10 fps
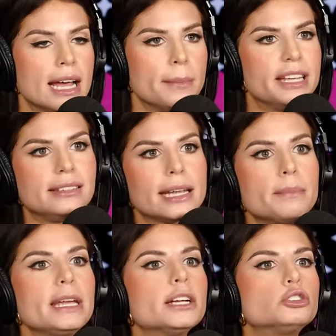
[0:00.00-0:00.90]
because it can
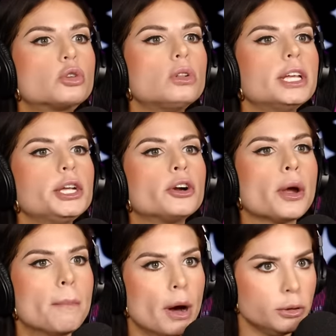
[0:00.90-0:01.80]
be controlling your
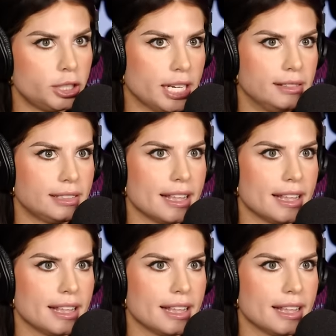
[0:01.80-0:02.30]
emotions.